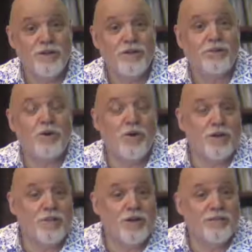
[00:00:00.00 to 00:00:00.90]
Good
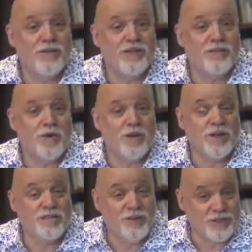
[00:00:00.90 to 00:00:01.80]
morning. Welcome again to
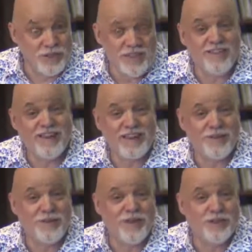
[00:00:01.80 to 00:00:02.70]
Morning Devotions, and
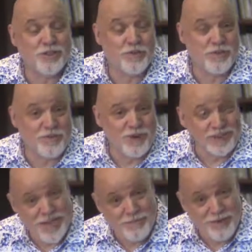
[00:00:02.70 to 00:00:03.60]
thank you again so much for our
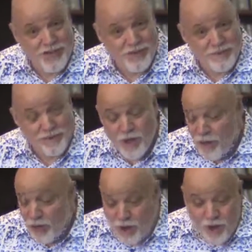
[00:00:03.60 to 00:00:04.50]
time together.
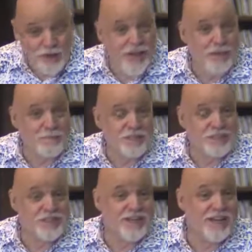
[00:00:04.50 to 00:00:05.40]
All
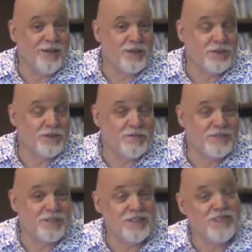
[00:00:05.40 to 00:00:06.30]
campuses today, all
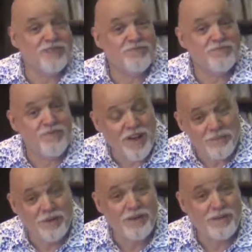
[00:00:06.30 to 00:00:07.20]
services, it's
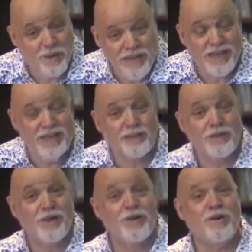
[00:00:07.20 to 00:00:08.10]
family weekend, and
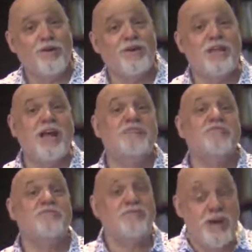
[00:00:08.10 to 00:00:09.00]
we encourage as a
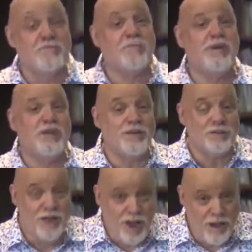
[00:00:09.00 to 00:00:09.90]
family, you
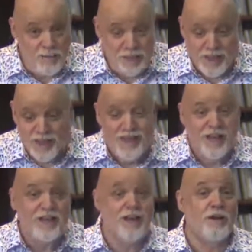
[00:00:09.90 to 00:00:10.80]
come,
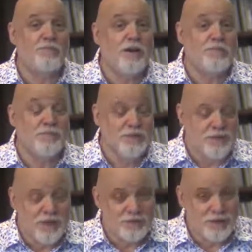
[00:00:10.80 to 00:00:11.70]
young people,
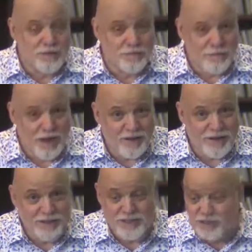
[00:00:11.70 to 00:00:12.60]
sit with your
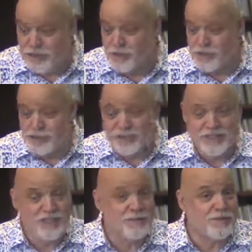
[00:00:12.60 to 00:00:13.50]
parents, children,
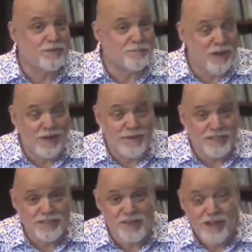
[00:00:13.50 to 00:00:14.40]
sit with the
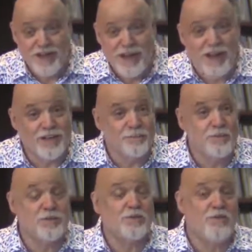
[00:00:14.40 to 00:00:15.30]
parents,
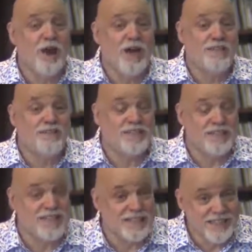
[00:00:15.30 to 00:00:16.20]
husbands and wives,
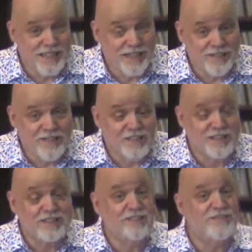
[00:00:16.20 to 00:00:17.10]
sit together. This
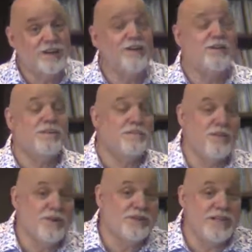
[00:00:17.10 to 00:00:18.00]
is a very
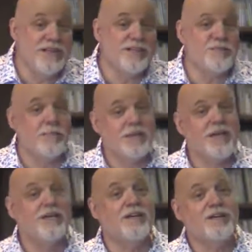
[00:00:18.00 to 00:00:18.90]
important day as we
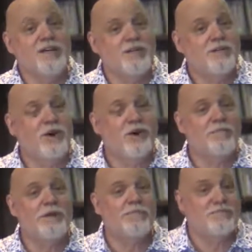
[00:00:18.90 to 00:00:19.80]
begin to talk
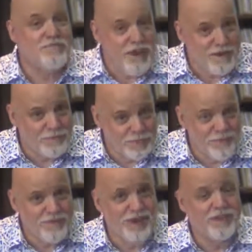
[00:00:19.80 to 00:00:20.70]
about family
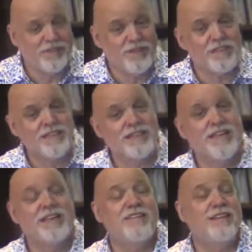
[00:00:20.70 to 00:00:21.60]
revival as
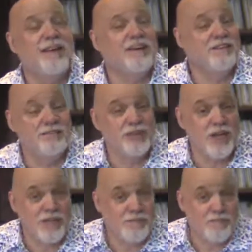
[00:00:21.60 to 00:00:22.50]
seen in the life of
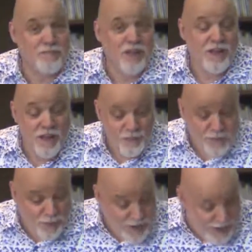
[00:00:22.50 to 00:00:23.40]
Jacob.
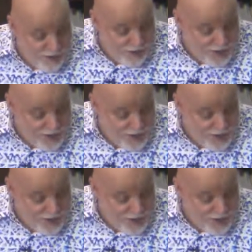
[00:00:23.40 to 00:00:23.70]
But right now, I'd